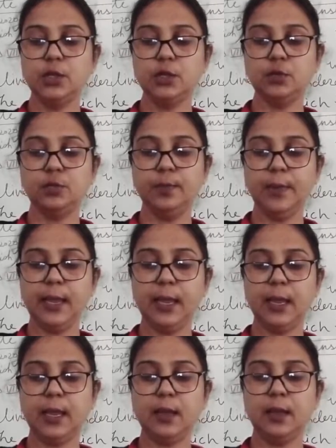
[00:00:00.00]
to
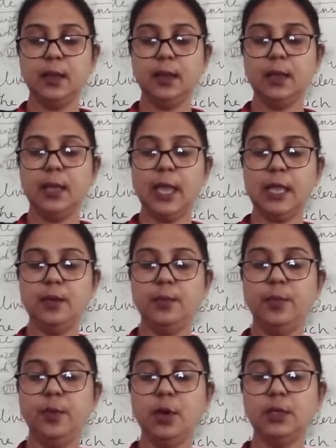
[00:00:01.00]
make an
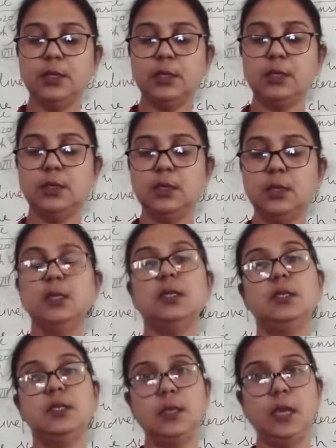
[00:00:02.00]
important
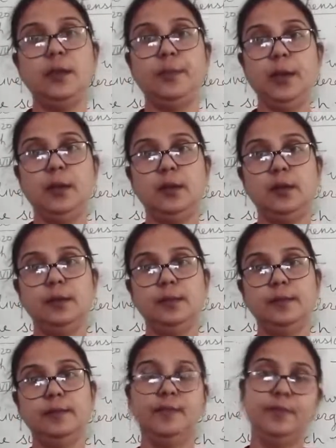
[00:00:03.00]
statement.
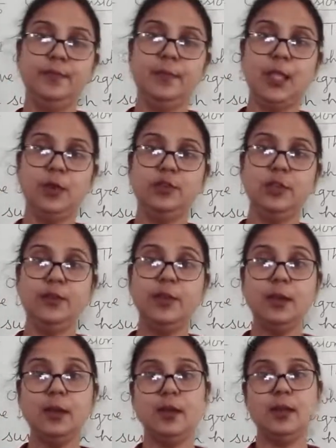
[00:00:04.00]
Now
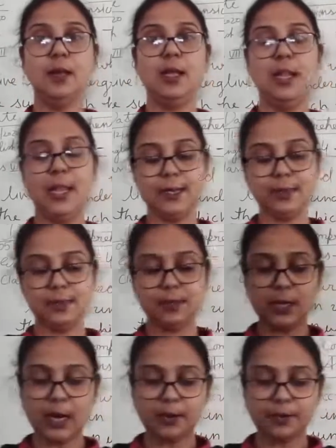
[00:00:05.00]
children, let's
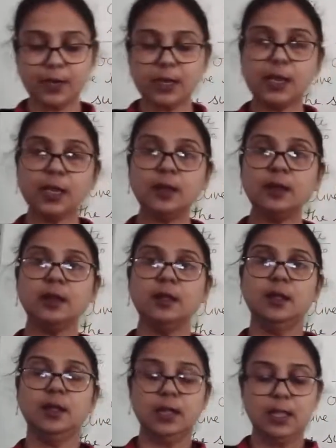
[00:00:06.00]
start reading.
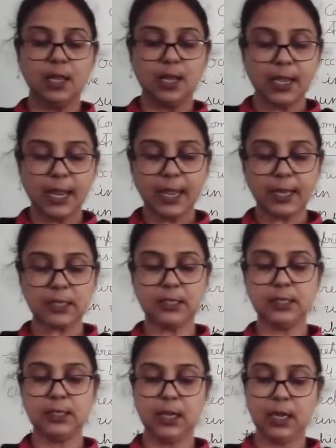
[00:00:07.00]

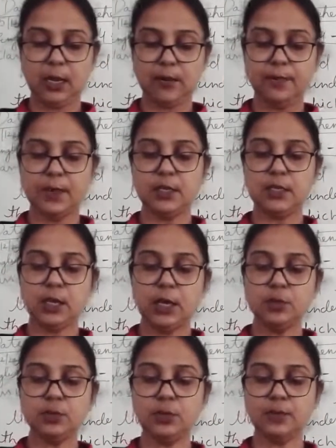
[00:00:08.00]
Next day, when
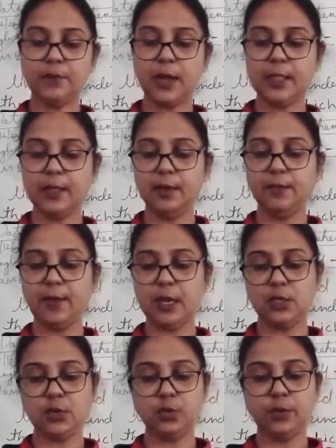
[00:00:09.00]
Tilu's father
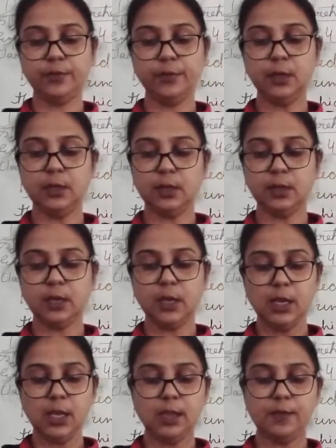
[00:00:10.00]
went to the work,
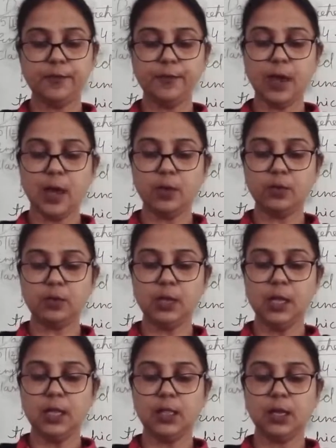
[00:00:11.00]
he found
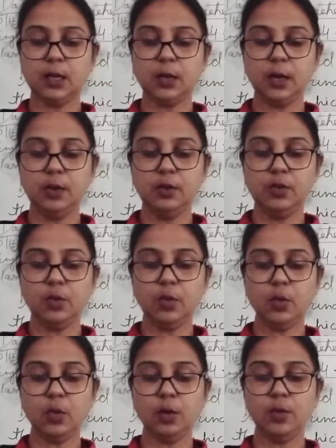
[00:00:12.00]
the
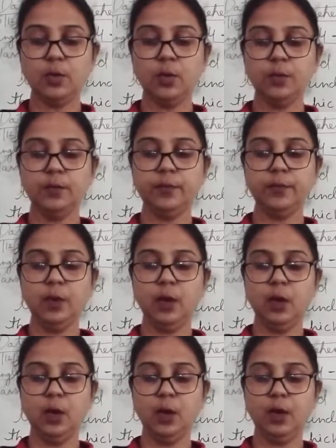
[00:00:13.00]
control room
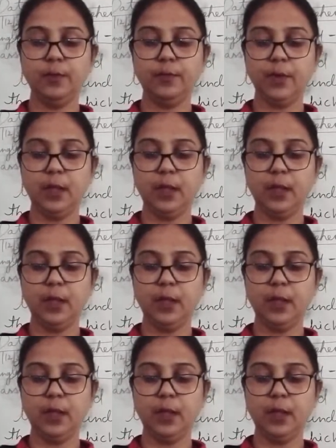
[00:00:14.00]
full of